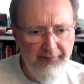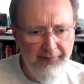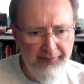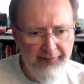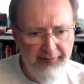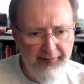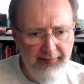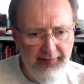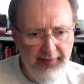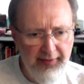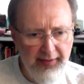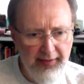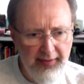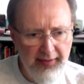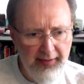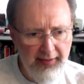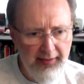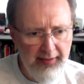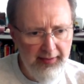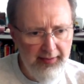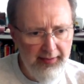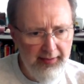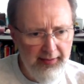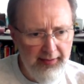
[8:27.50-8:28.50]

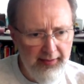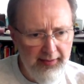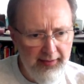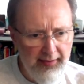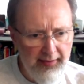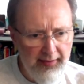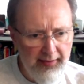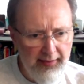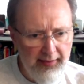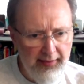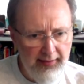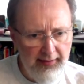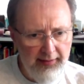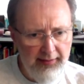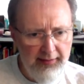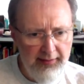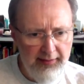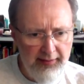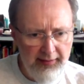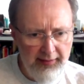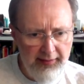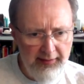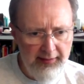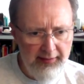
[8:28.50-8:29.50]

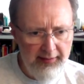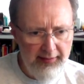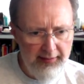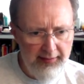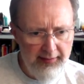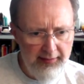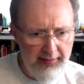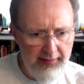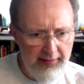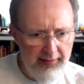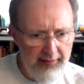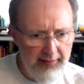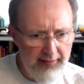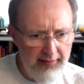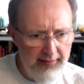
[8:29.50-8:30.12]
No one is speaking in this clip.